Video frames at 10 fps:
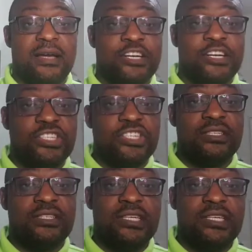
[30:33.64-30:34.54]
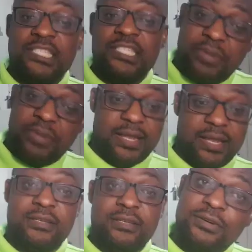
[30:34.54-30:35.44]
religion is
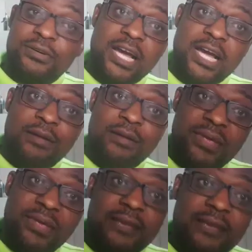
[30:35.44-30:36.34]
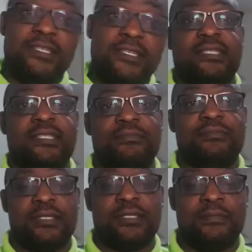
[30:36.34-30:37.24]
dependent on our belief
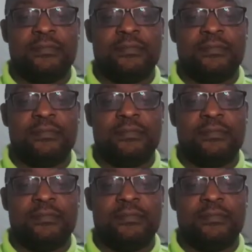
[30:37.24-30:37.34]
systems.